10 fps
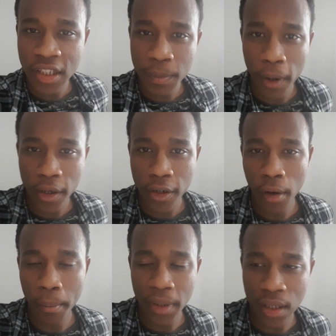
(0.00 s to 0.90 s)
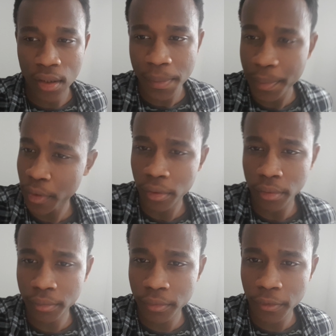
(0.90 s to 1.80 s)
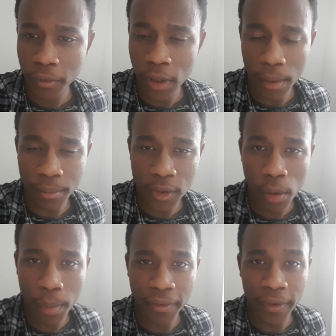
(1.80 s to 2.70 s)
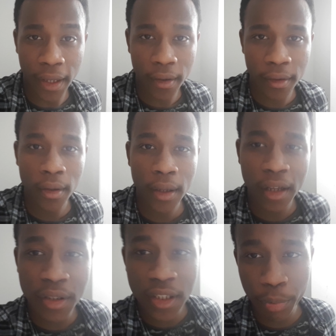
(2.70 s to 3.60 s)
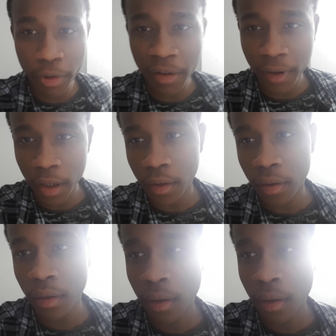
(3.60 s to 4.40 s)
despite it not being typical swap affair, it was still pretty fun.